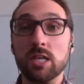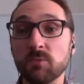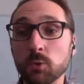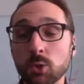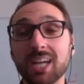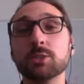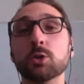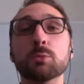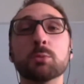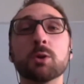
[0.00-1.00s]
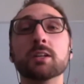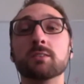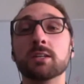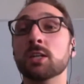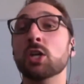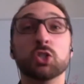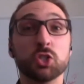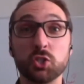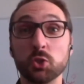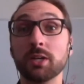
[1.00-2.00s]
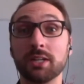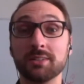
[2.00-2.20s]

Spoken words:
if you can go abroad, right, just do it.